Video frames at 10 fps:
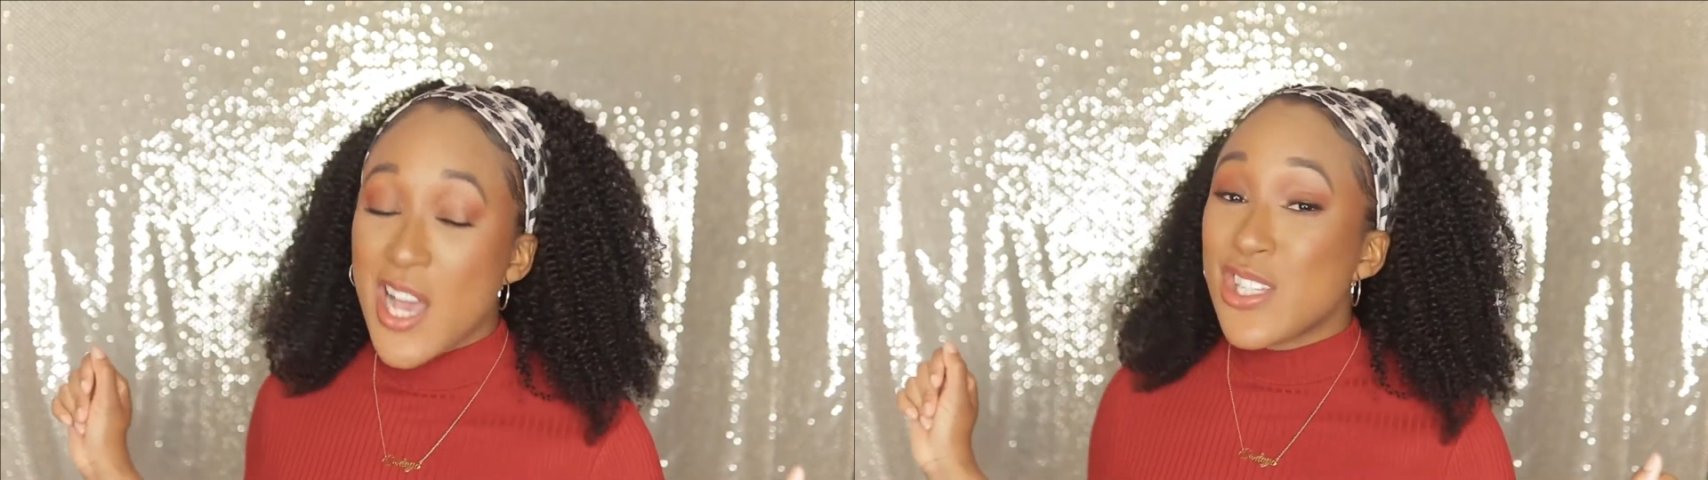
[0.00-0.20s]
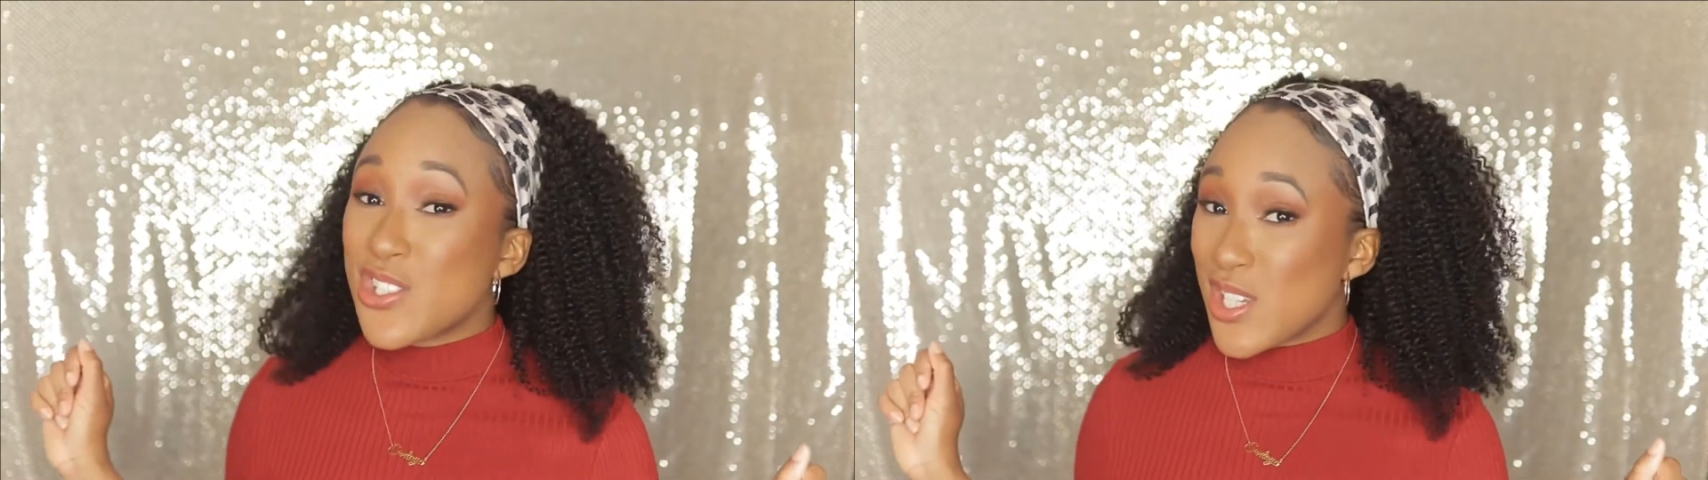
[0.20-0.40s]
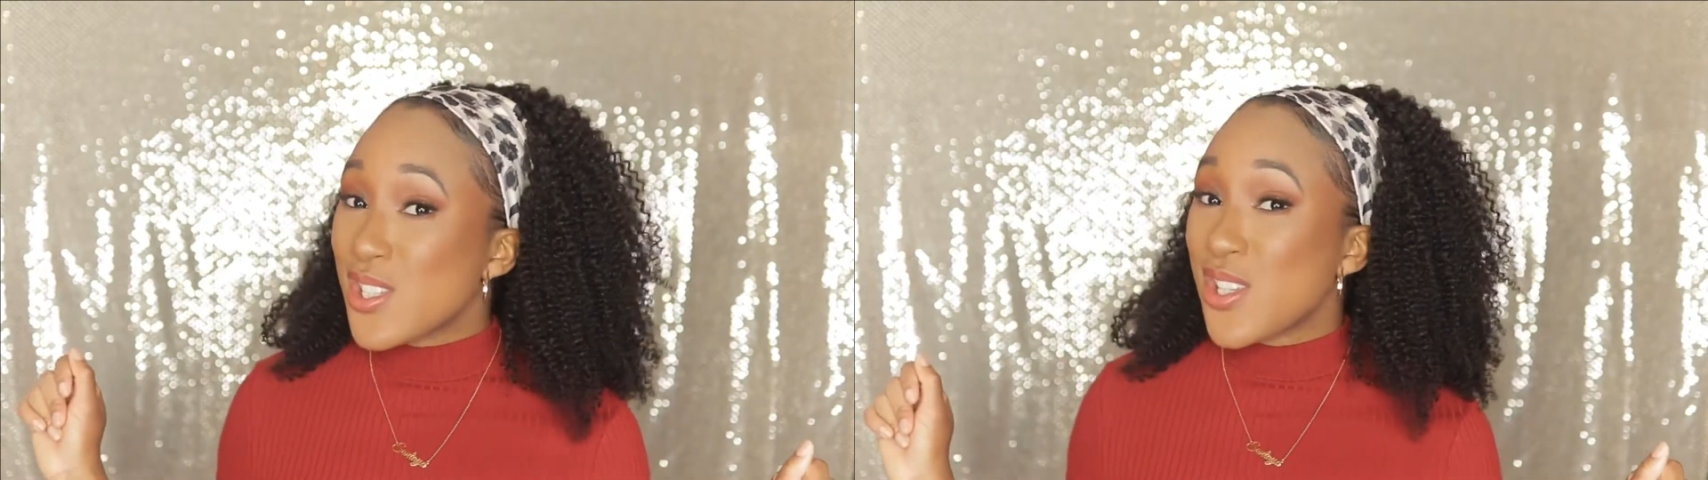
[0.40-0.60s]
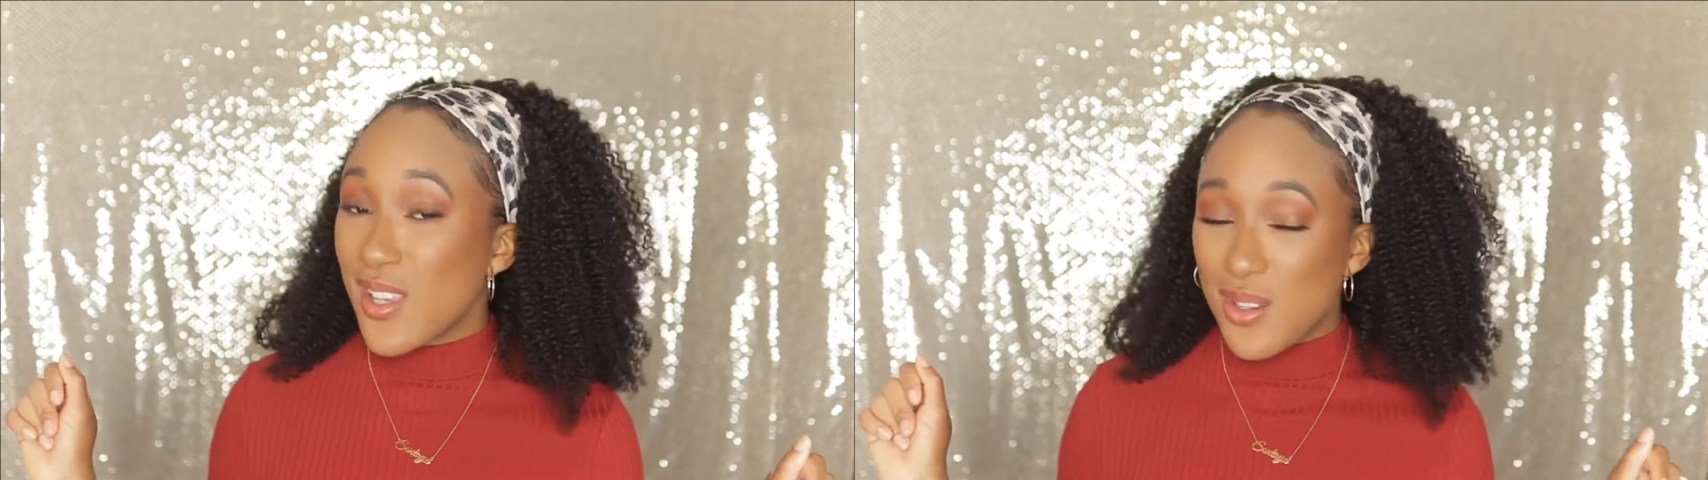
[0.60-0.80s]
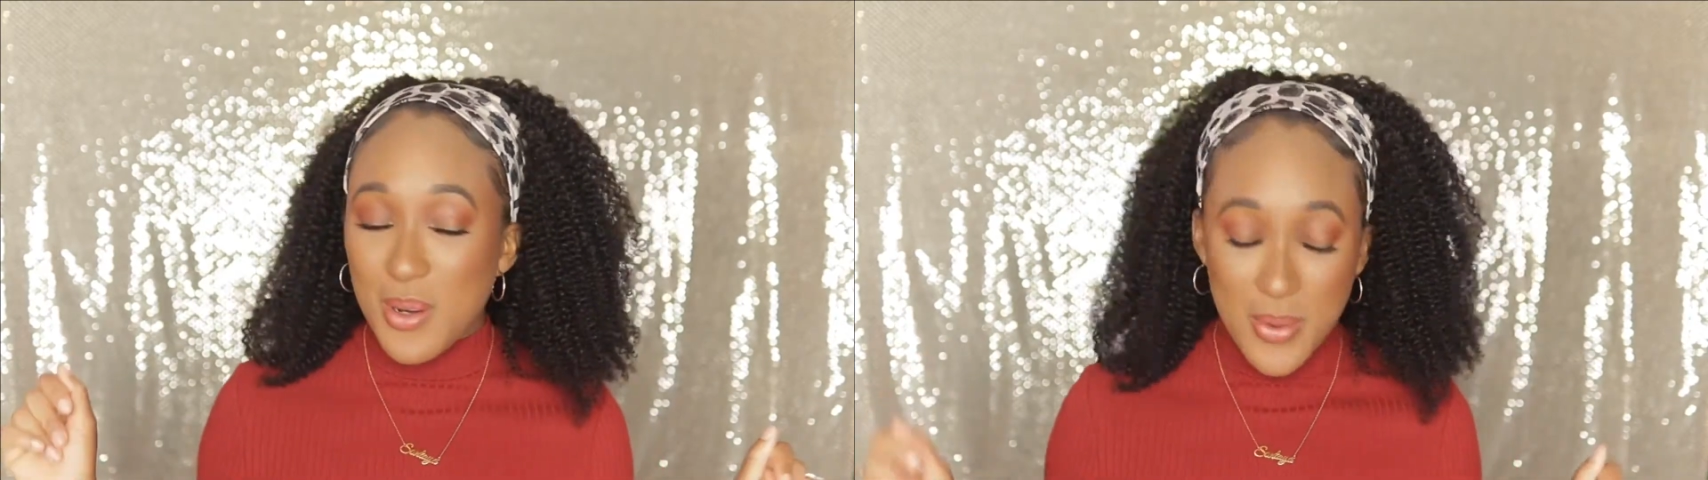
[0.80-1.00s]
She's
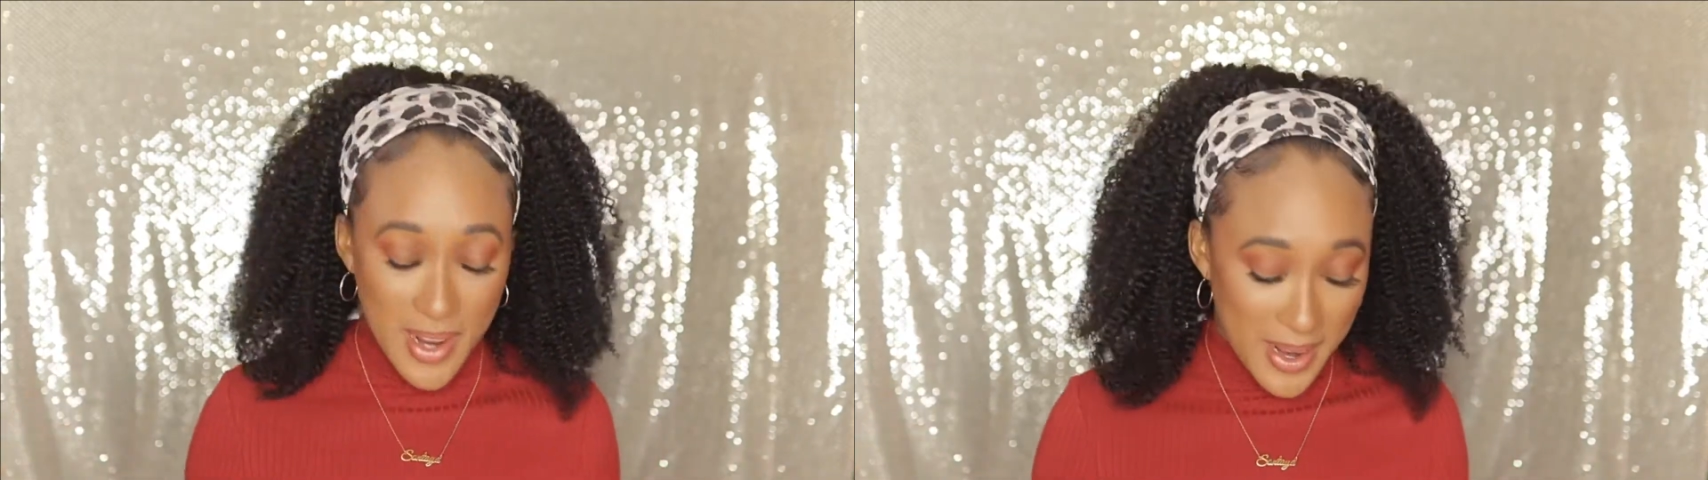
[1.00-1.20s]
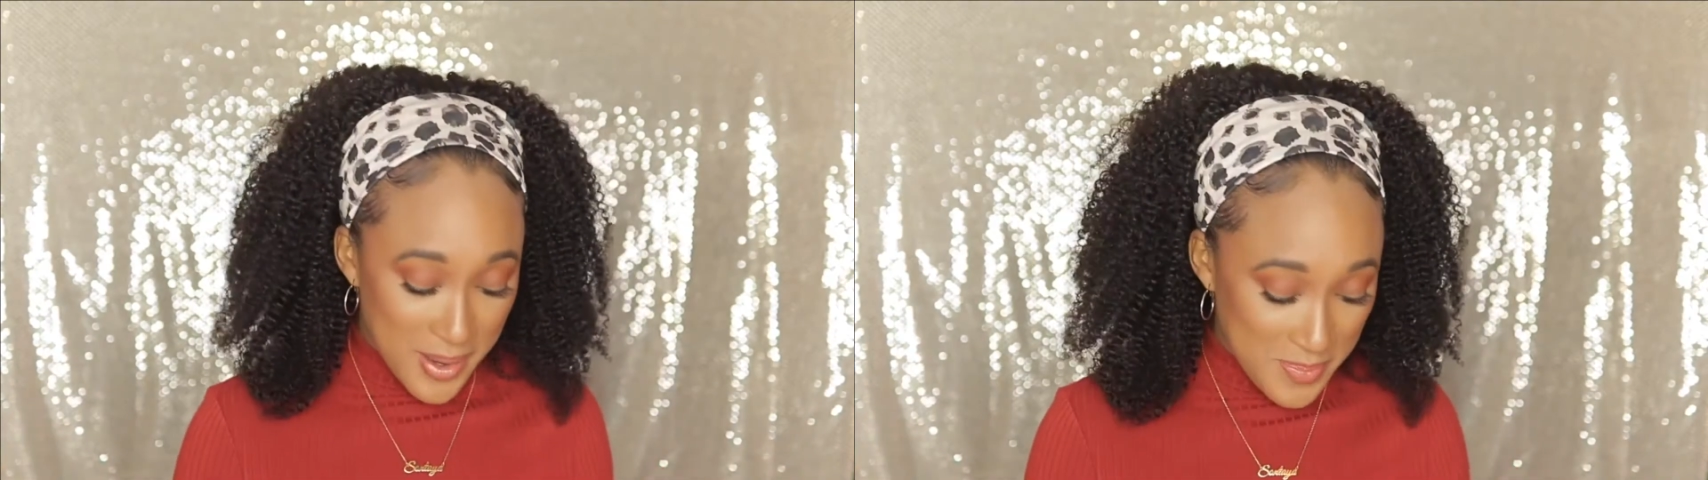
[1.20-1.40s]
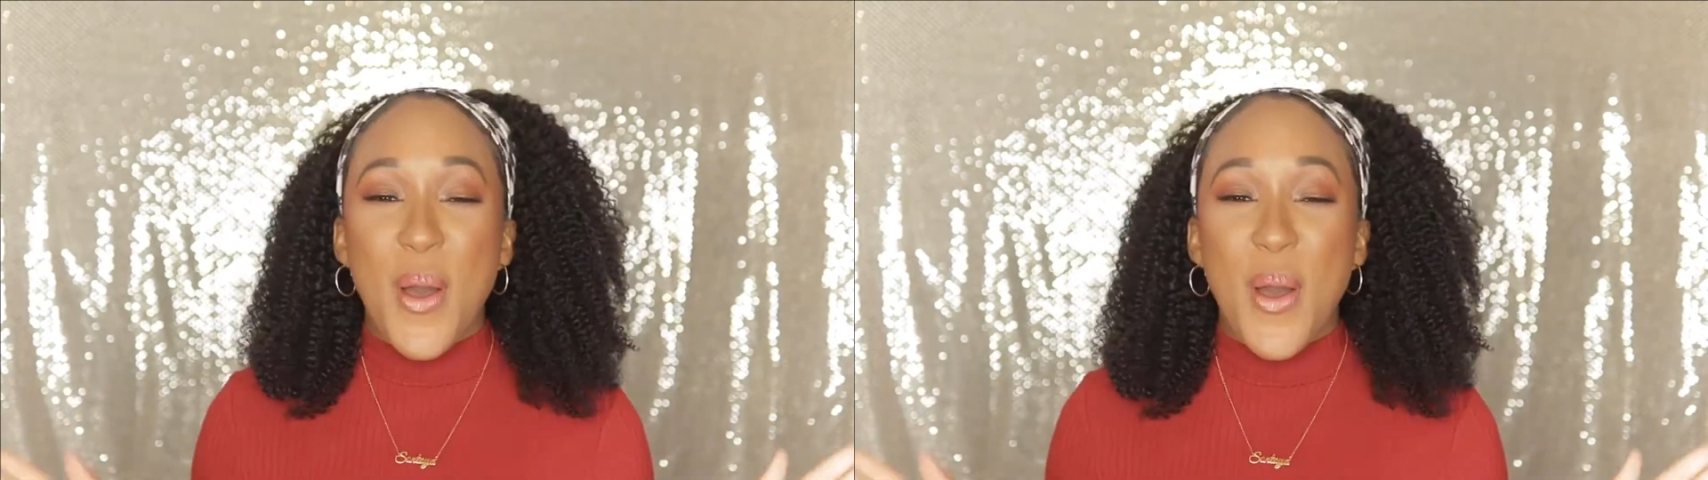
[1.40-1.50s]
cute, okay?